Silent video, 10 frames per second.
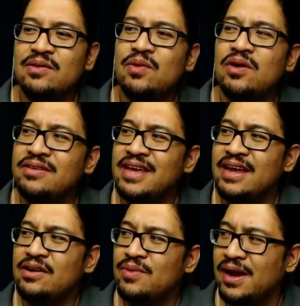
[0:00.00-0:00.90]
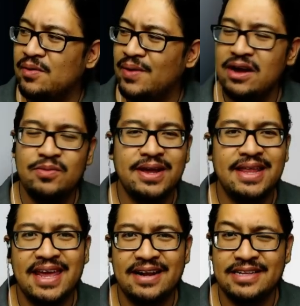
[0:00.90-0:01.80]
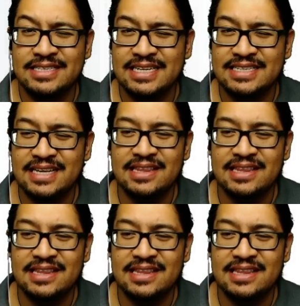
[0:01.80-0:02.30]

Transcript: royal title right away, or are we going to get it on the 16th?